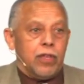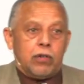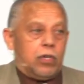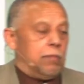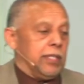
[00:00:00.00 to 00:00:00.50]
There are
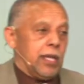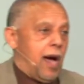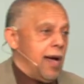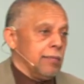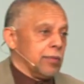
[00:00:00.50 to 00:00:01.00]
going to be
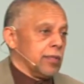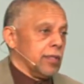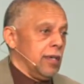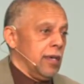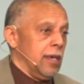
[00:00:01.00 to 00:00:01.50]
times.
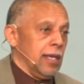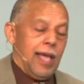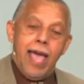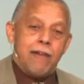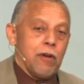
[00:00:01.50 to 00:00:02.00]

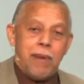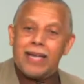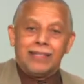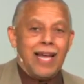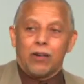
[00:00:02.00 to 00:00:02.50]

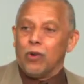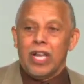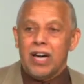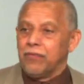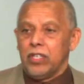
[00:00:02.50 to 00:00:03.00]
Everybody's not going to
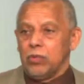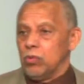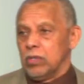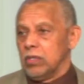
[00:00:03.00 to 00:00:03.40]
love you.